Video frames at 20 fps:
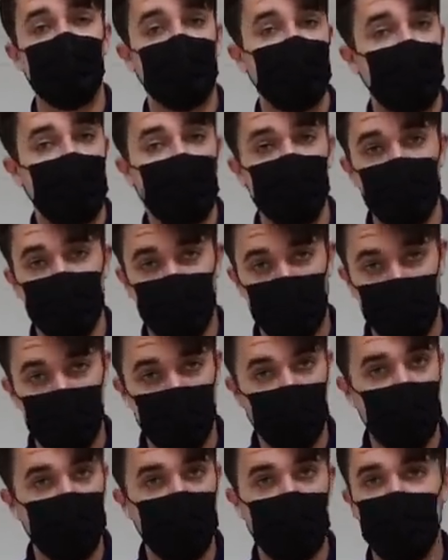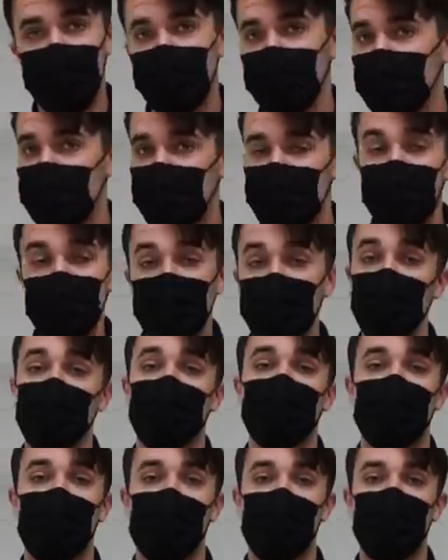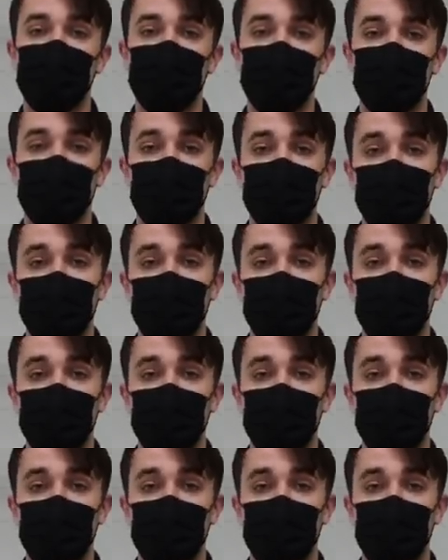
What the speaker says: it, how to program it, is all the same. So we'll